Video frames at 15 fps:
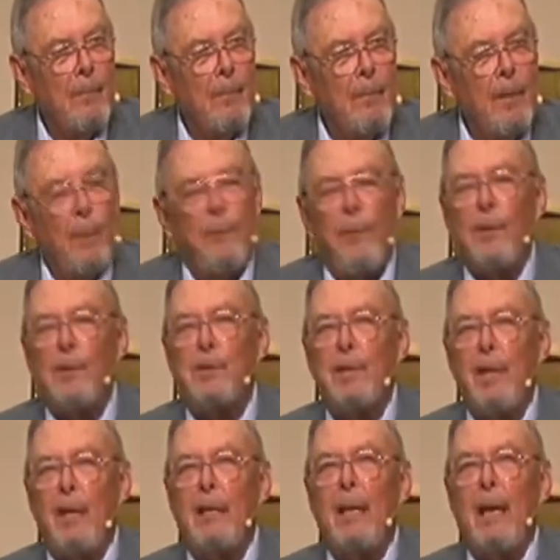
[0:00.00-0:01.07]
The first
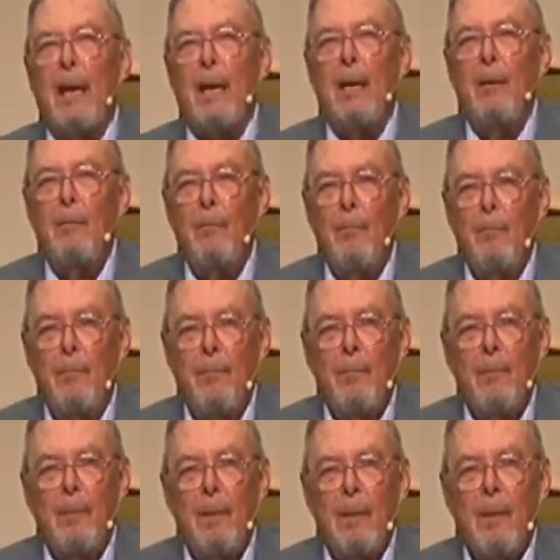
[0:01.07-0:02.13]
Sunday,
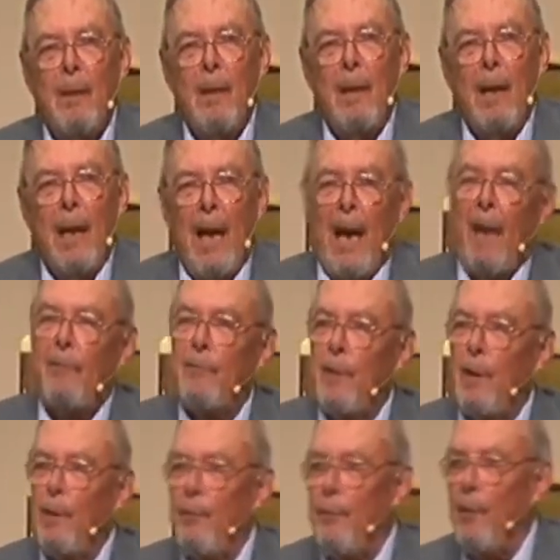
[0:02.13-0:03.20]

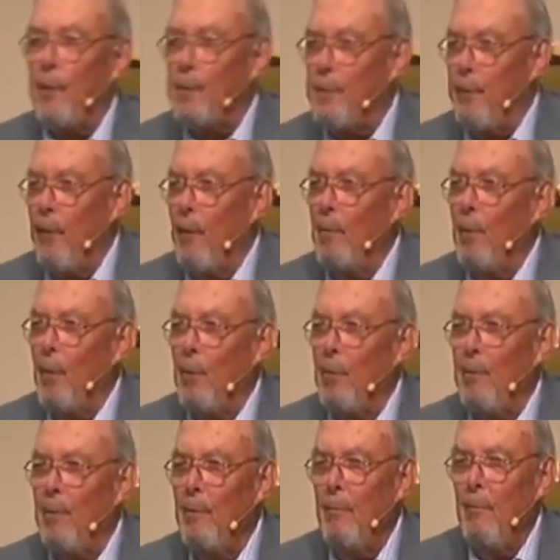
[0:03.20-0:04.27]
after the first full
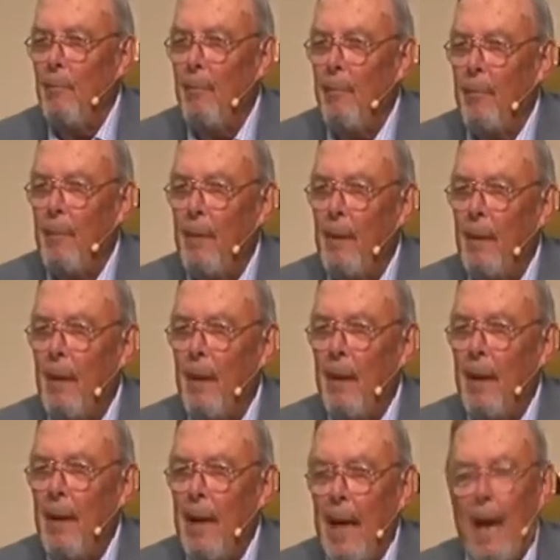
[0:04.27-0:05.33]
moon,
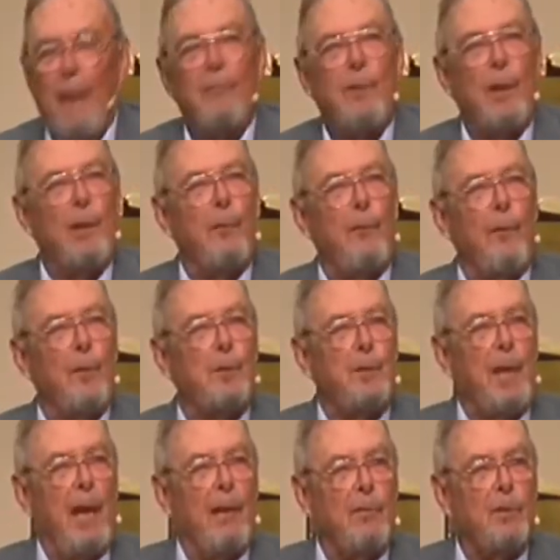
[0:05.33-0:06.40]
after the
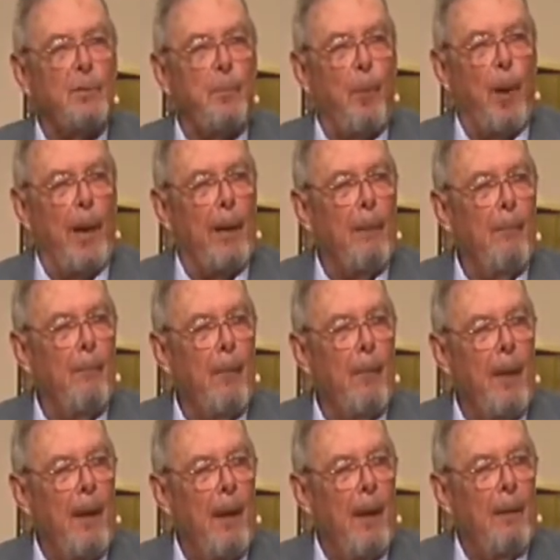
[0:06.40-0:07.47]
first day of spring.
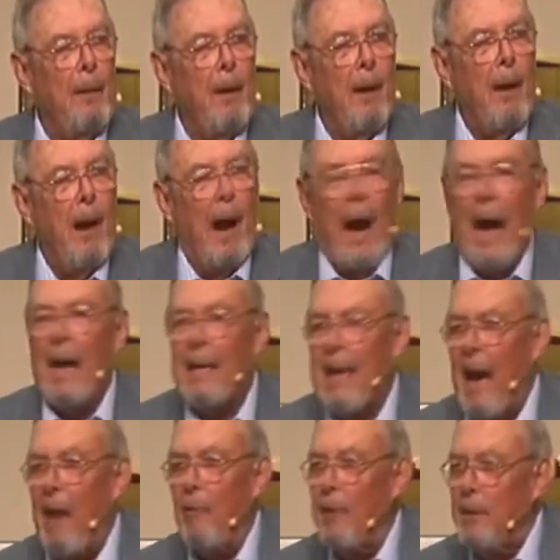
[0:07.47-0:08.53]
I
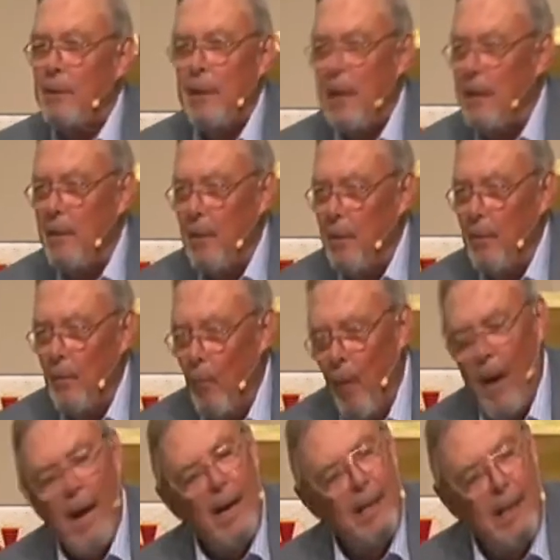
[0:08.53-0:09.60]
guarantee you,
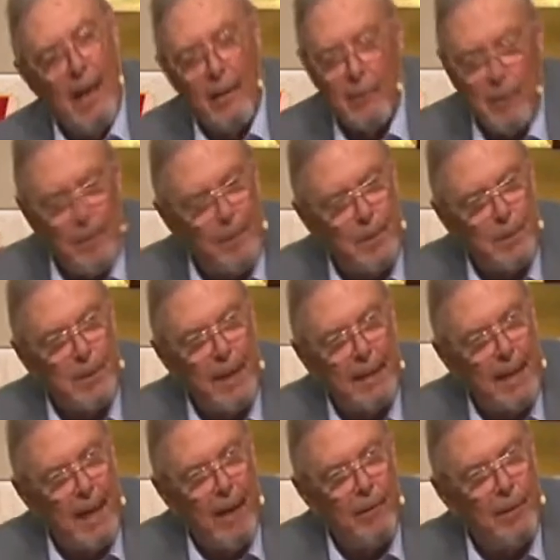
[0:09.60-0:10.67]
100%
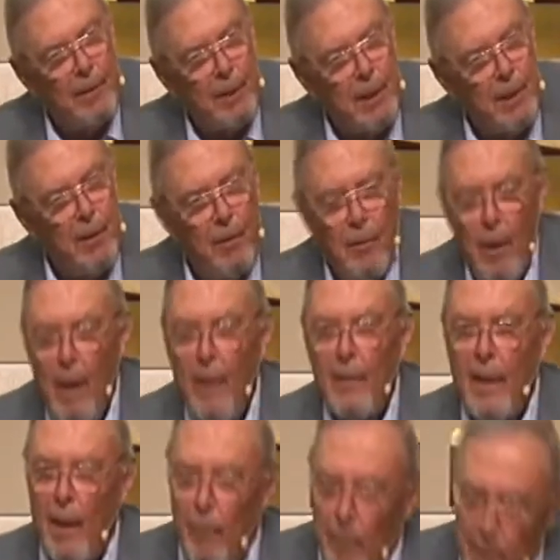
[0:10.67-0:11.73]
guarantee you,
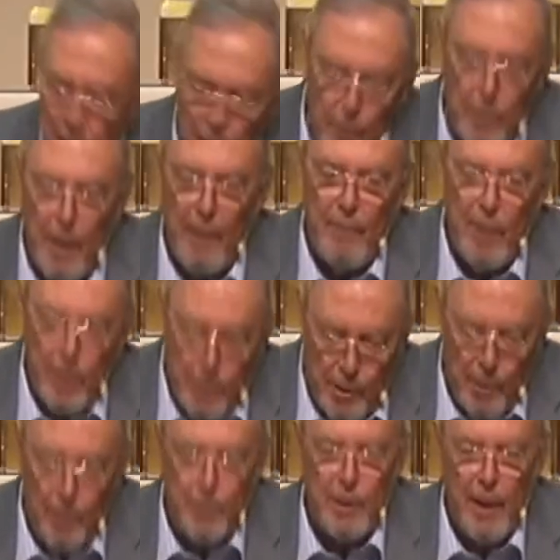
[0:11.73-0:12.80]
that when you come to
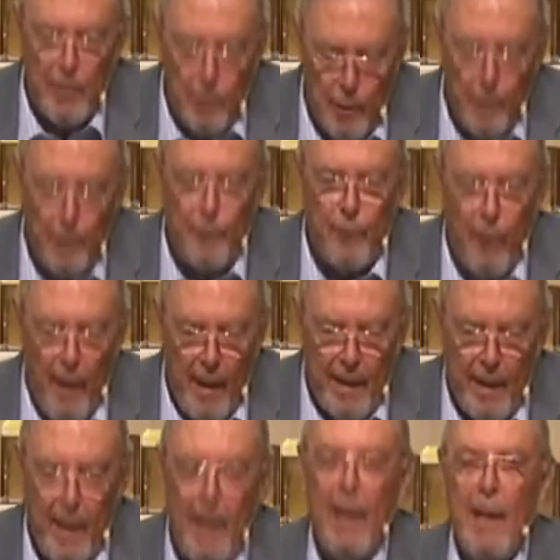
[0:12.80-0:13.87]
church on Good
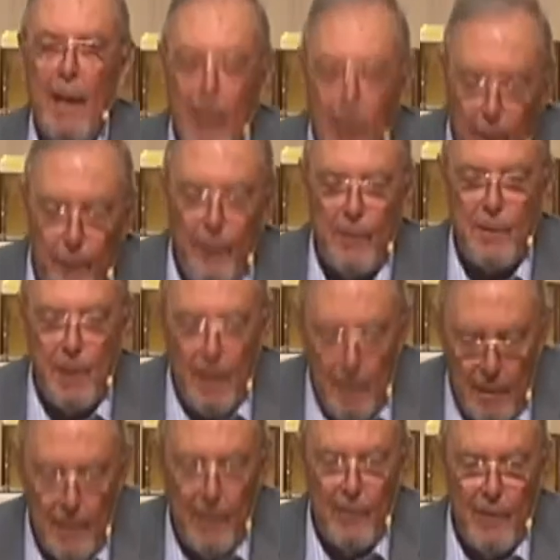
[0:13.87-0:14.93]
Friday, if it's a
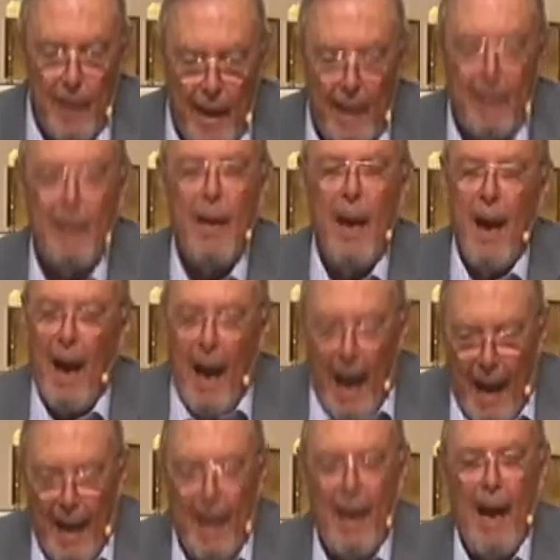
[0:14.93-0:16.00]
clear night,
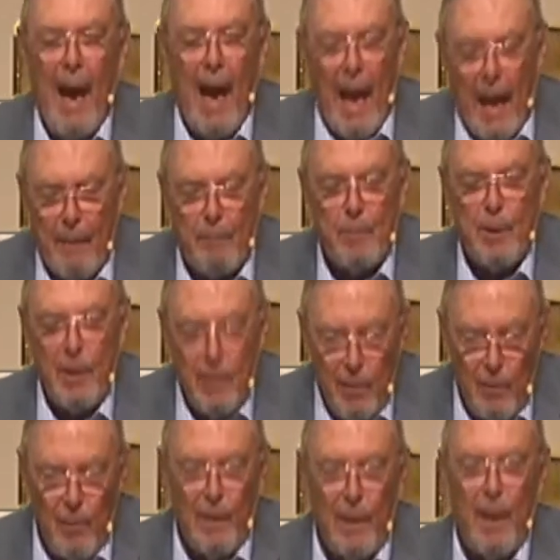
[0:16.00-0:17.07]
I
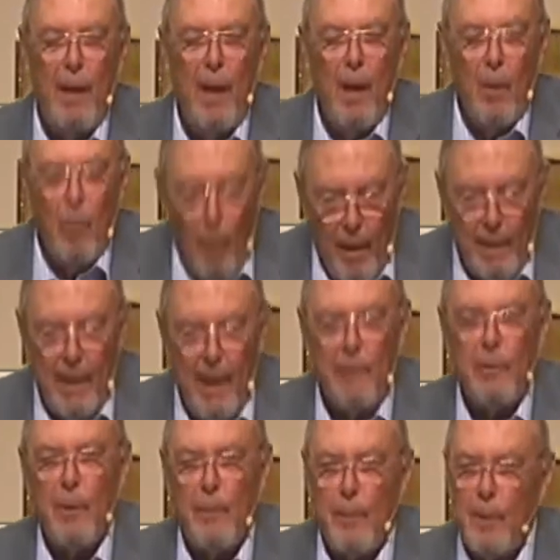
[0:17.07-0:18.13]
absolutely,
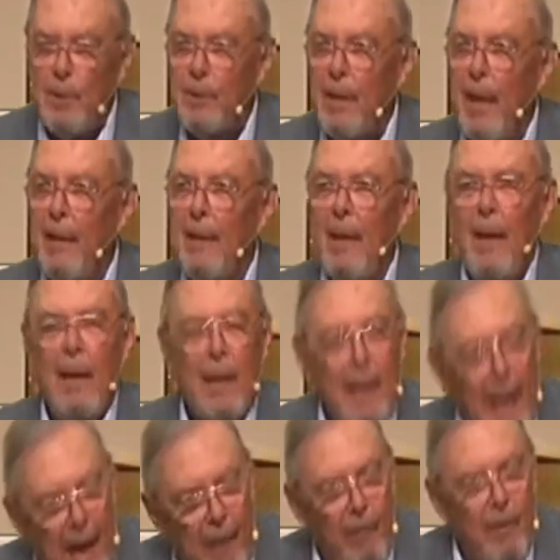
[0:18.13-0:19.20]
100%
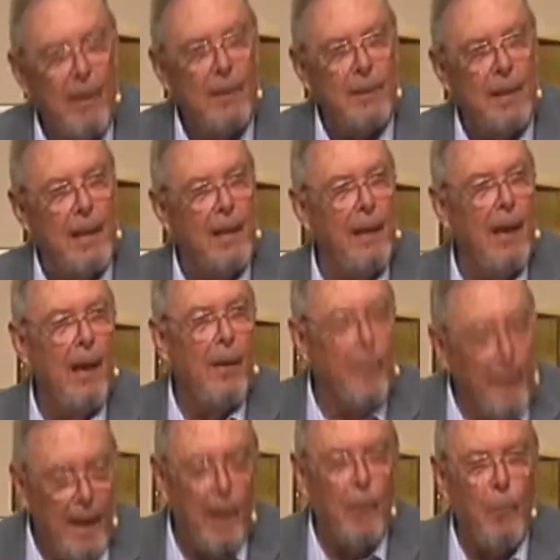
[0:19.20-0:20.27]
guarantee
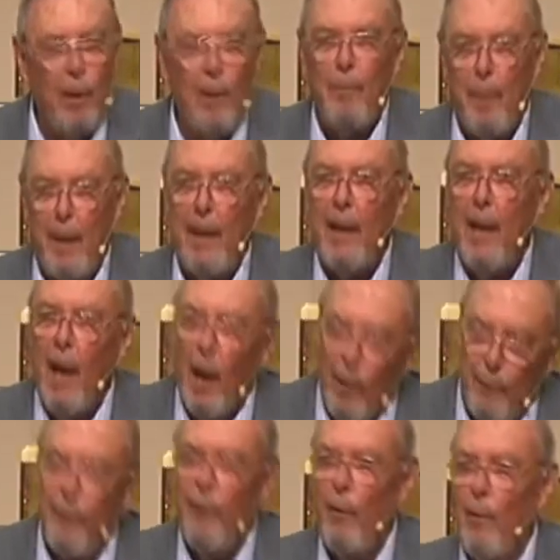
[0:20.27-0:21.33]
there will be
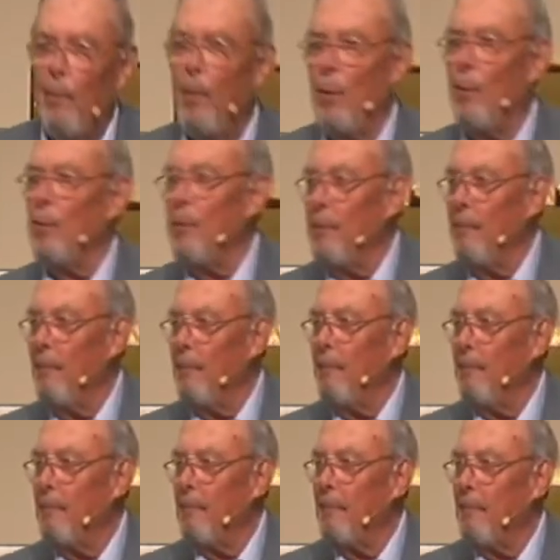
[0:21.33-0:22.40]
a full moon.
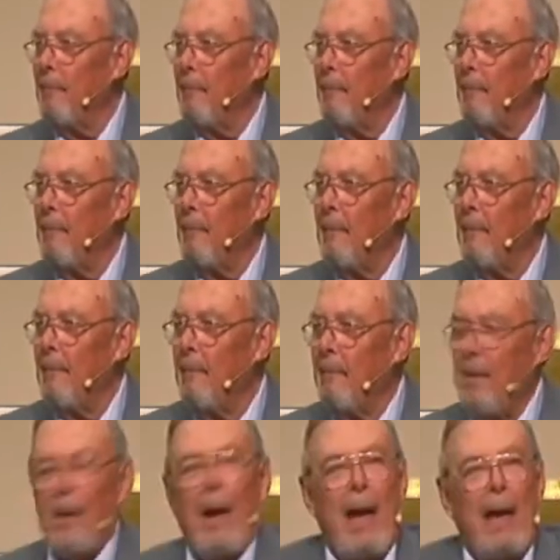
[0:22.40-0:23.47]

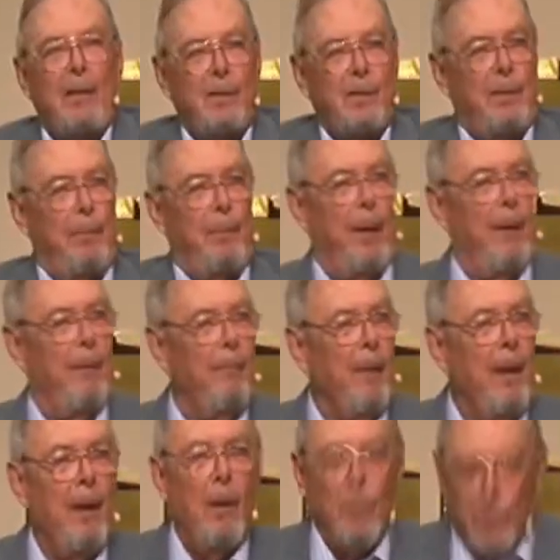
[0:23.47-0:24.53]
There has to be.
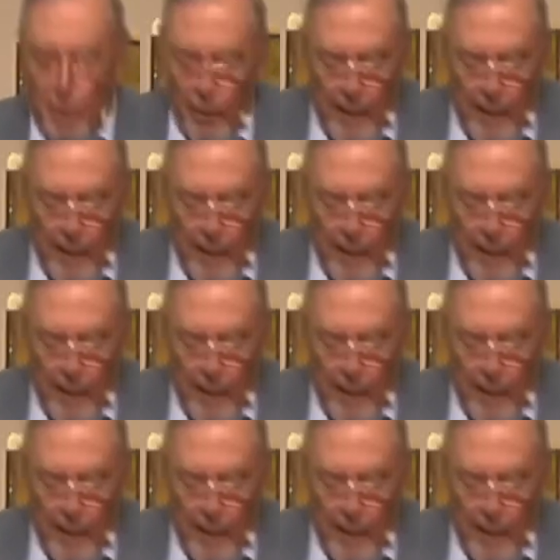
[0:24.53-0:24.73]
So